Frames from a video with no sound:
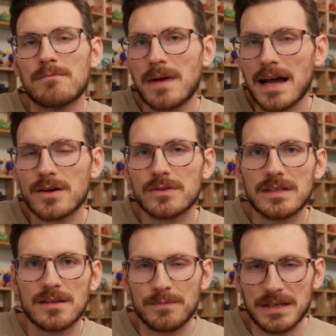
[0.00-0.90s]
mild
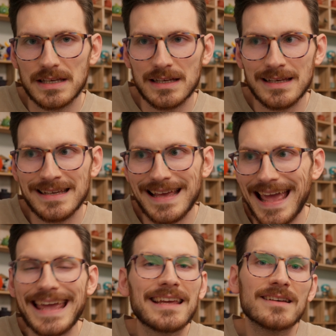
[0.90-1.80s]
in the beginning
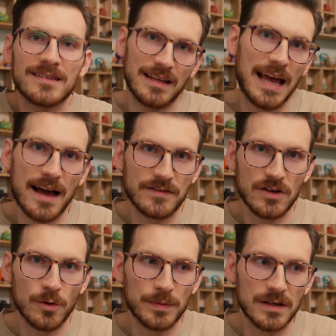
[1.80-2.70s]
and they haven't
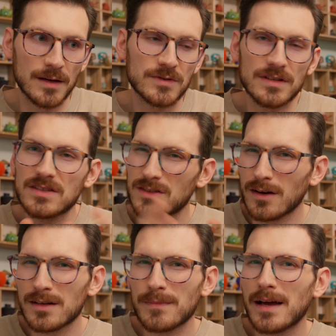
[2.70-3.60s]
opened up. So they
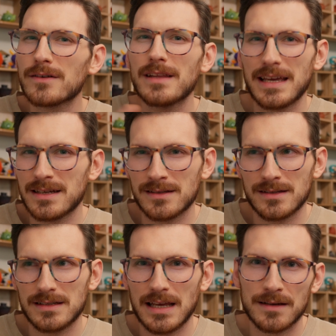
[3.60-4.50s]
started mild and
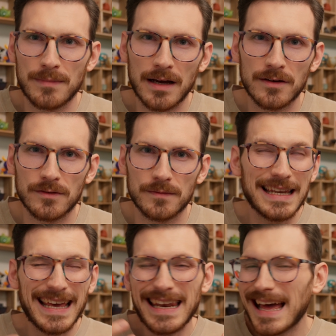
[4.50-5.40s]
stayed mild.
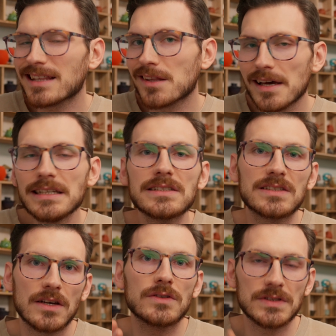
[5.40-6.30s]
And I like
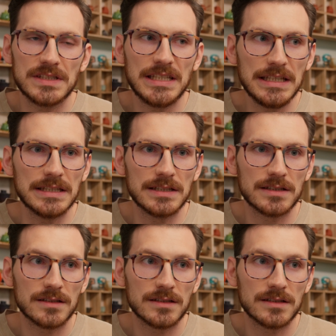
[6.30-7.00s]
subtle teas.